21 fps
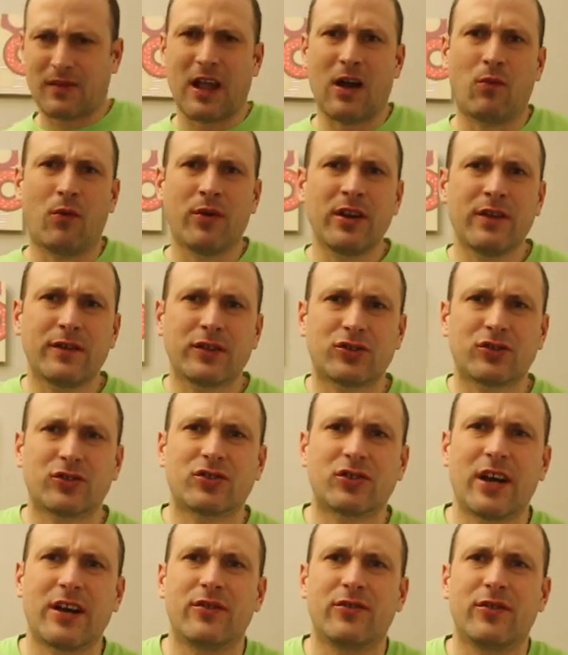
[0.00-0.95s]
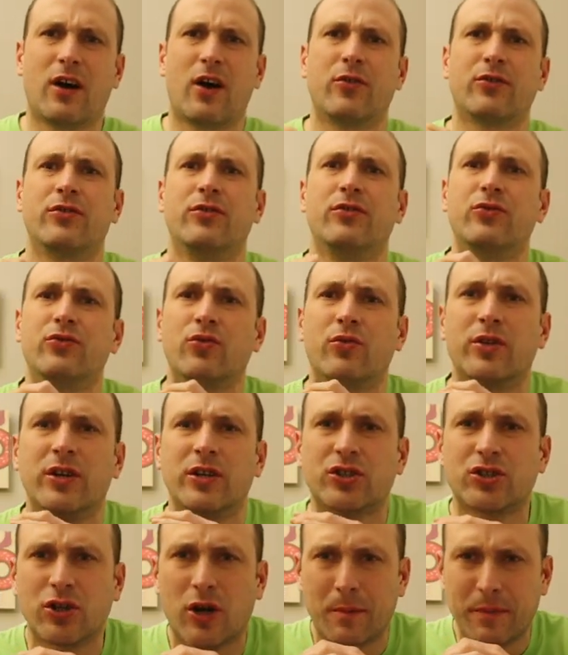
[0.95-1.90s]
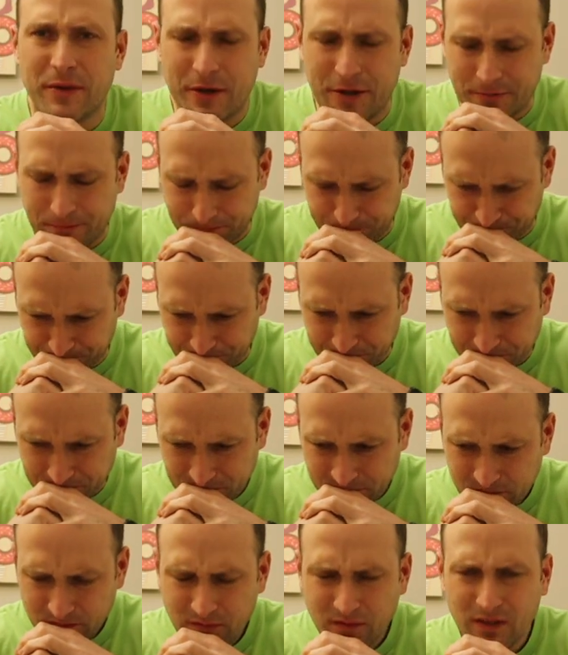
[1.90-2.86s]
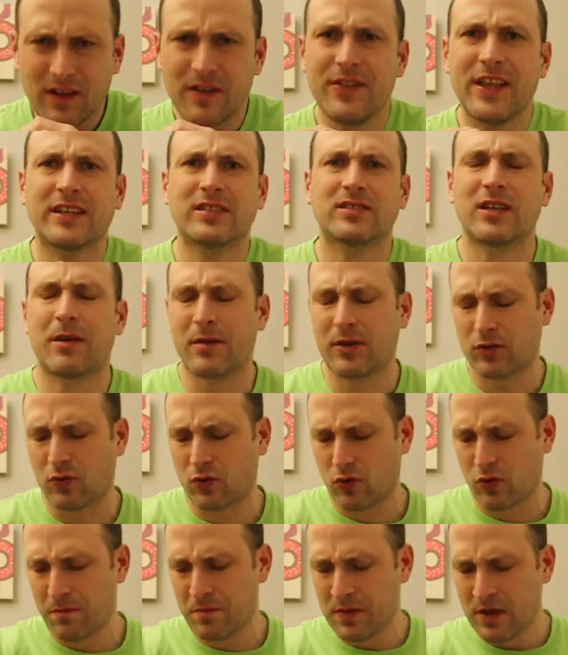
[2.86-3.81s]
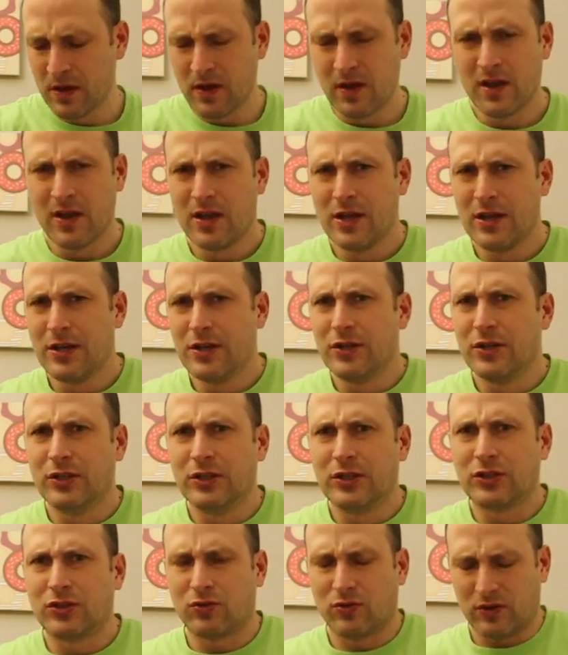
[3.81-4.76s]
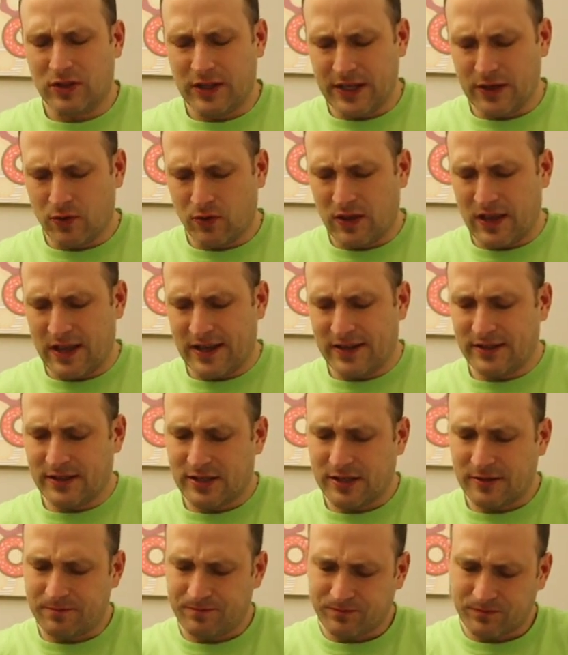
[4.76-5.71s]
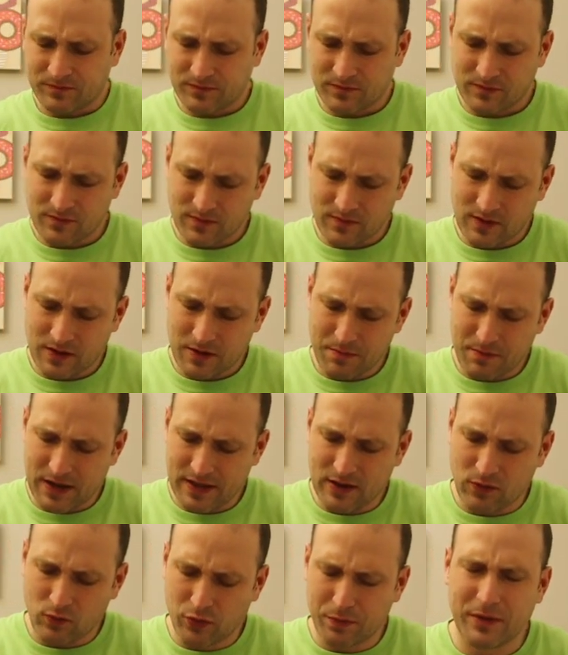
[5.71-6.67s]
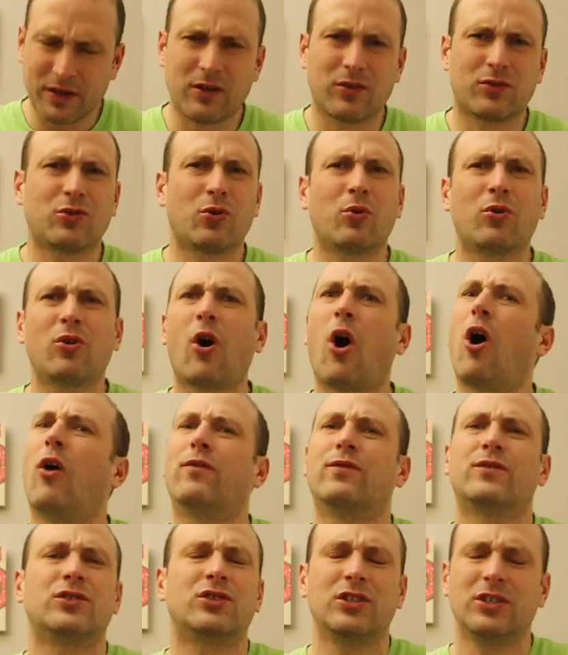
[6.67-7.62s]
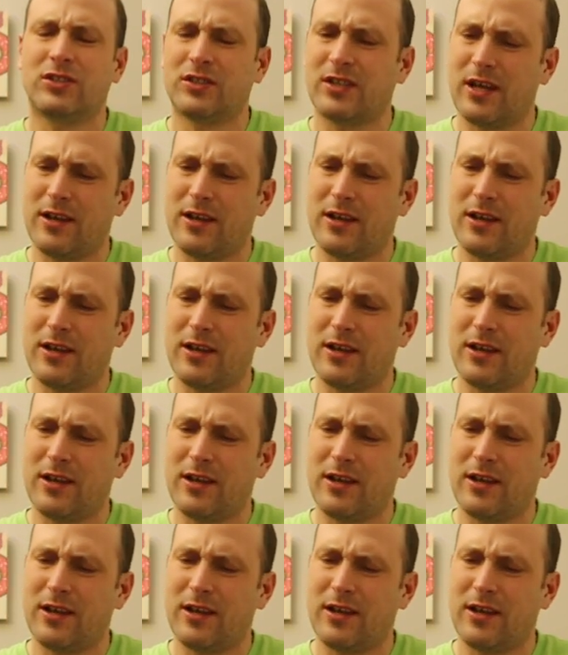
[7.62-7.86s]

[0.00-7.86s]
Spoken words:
I wonder if I should try out a new donut shop next time I go to a Legoland. But that would be a total off cheat